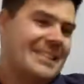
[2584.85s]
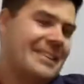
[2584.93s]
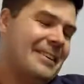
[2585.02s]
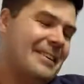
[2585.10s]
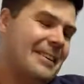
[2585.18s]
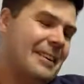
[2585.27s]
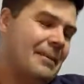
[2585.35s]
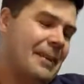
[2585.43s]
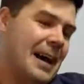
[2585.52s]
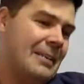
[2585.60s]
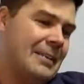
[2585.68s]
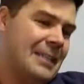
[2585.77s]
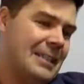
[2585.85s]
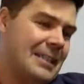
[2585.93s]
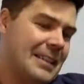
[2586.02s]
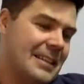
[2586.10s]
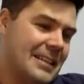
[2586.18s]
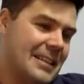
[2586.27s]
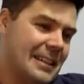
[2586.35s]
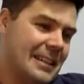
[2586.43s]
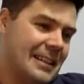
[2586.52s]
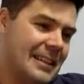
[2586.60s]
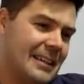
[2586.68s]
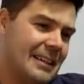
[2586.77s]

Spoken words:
So yeah, it was an interesting